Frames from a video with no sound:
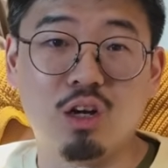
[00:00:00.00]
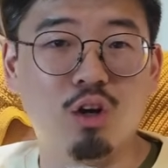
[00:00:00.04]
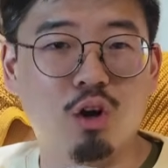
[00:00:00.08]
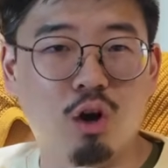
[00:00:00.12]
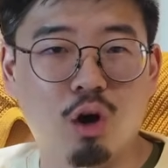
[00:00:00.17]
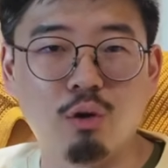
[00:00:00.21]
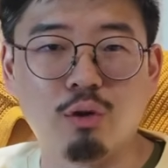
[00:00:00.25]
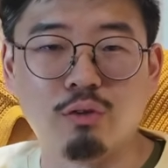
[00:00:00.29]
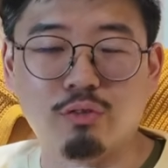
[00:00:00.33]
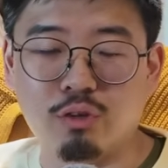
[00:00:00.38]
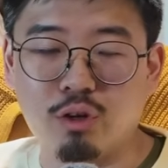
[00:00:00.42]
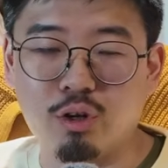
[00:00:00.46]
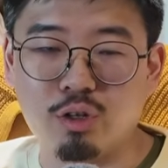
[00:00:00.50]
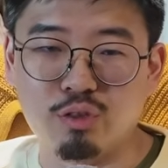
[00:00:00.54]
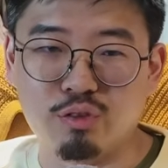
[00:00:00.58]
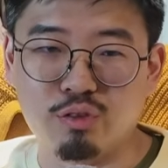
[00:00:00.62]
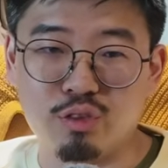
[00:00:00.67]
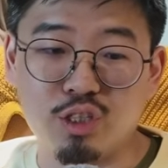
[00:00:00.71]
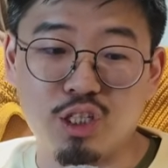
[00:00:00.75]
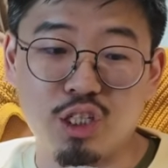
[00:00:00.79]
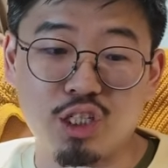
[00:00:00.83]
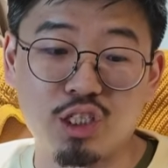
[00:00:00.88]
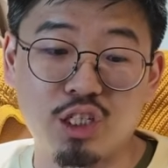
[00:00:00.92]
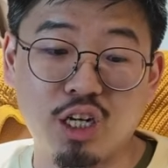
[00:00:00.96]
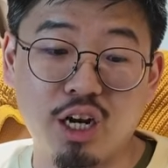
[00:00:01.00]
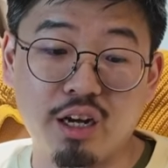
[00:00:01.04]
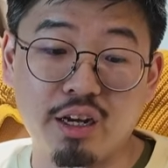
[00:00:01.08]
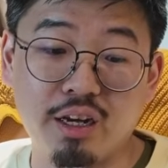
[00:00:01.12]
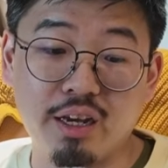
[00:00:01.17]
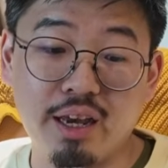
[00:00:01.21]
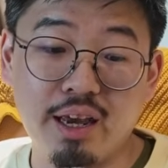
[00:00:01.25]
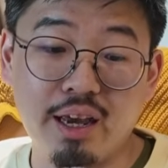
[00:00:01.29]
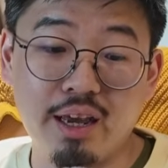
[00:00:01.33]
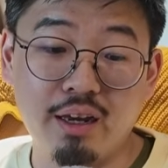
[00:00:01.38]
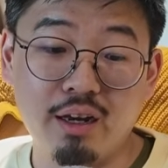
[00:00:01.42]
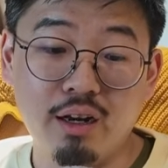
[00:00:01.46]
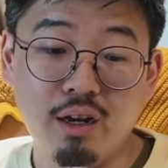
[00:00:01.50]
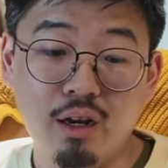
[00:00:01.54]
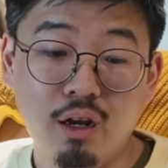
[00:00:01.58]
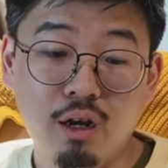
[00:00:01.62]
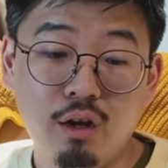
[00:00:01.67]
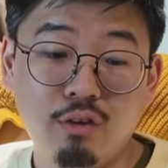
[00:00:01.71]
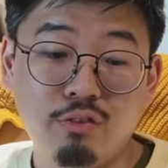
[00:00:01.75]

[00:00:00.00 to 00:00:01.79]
along of course with Cheshire Cat,